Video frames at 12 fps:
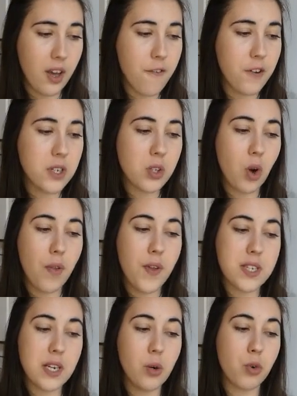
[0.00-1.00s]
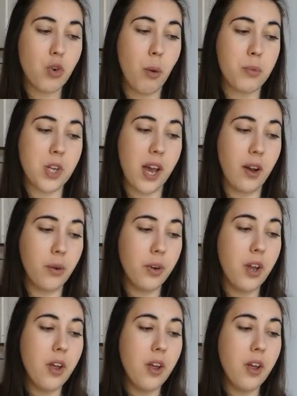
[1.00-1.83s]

if it's got this little drop down